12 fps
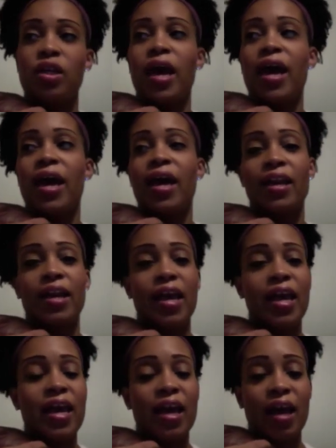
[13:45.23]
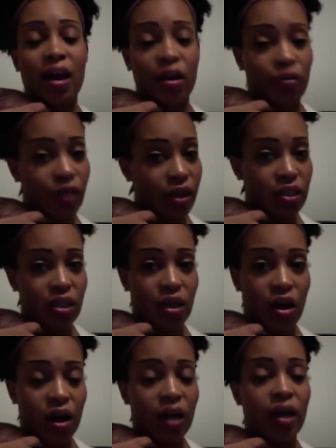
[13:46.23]
And it got crazy,
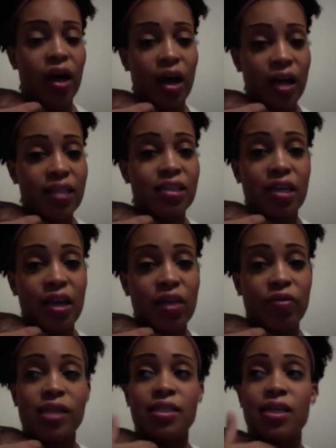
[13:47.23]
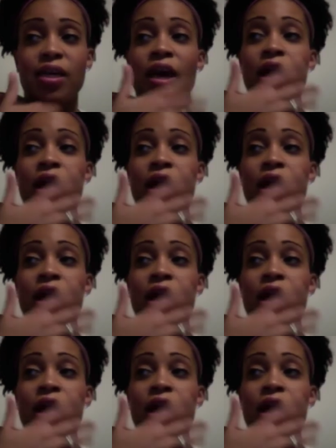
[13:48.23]
y'all. It did get crazy.